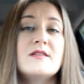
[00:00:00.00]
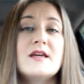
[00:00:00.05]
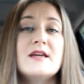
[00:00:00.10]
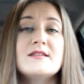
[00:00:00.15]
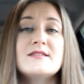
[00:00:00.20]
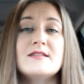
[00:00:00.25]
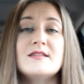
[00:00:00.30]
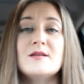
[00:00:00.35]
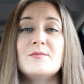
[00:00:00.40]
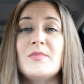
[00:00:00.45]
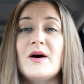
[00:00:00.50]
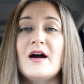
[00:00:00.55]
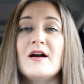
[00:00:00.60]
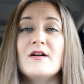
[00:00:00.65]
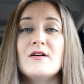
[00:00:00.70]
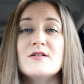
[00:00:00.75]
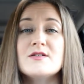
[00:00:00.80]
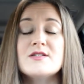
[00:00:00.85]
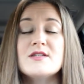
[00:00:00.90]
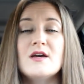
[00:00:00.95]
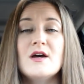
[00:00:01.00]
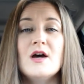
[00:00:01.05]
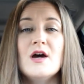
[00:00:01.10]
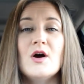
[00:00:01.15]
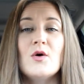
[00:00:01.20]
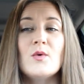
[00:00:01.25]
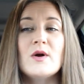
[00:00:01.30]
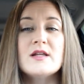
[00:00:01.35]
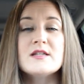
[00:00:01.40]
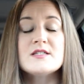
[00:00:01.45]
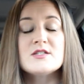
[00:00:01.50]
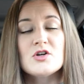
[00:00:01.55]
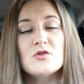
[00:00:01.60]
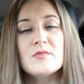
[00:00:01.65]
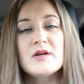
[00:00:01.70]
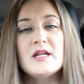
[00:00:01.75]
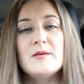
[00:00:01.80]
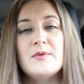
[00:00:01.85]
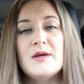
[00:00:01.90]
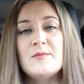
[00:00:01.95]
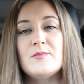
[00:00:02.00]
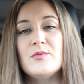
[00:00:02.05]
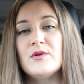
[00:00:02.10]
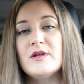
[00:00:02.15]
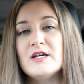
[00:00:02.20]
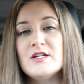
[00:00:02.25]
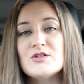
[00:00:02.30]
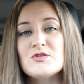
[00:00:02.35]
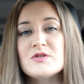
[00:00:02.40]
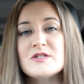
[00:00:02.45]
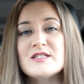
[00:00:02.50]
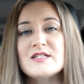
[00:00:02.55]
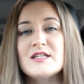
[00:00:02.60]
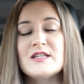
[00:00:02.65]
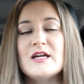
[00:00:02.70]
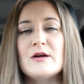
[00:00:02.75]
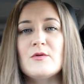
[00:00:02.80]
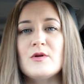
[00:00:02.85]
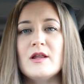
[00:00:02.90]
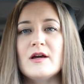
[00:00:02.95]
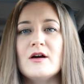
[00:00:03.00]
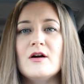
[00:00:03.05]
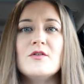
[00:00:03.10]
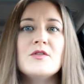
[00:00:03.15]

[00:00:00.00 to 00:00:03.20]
things that the buyers, we had so many people interested and they were like,